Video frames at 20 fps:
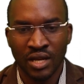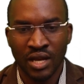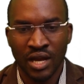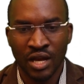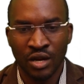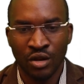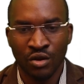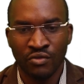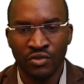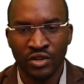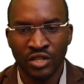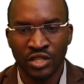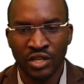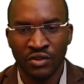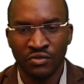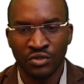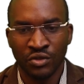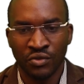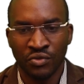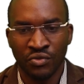an
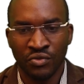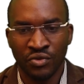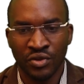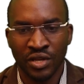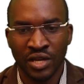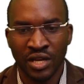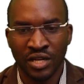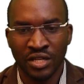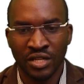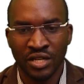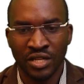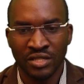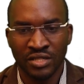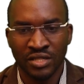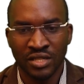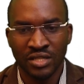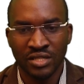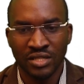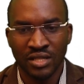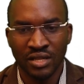overdraft of
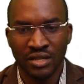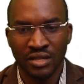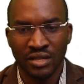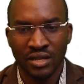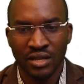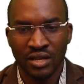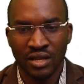360.